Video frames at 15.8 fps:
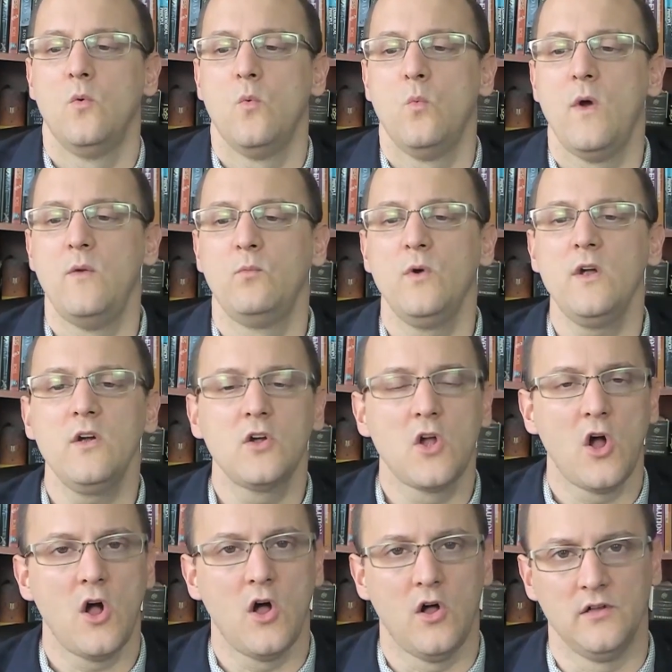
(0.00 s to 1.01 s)
When we're
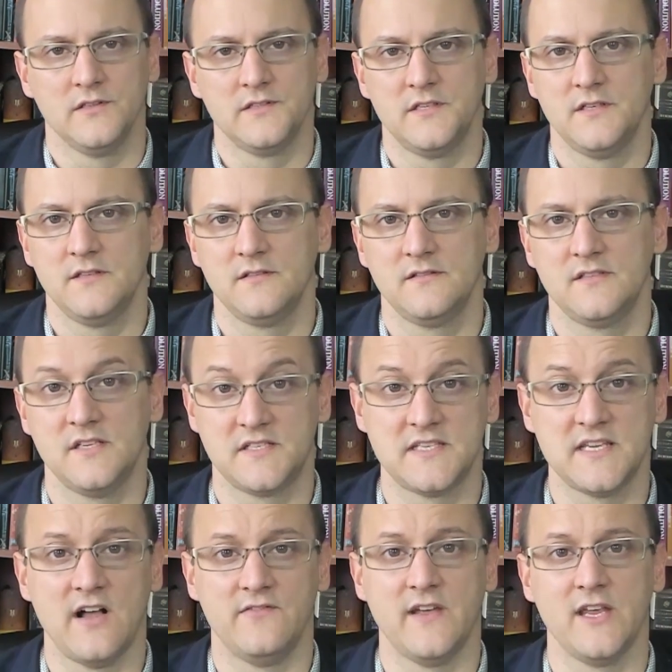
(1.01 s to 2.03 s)
called to
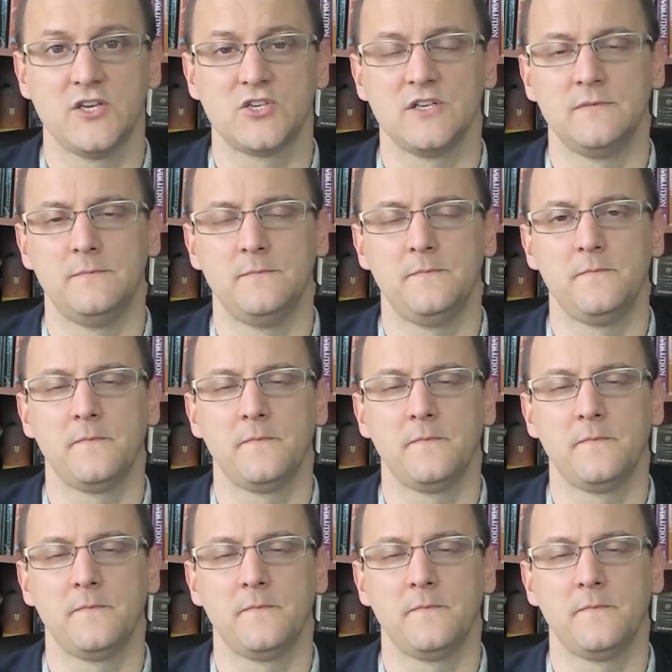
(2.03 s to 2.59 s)
salvation,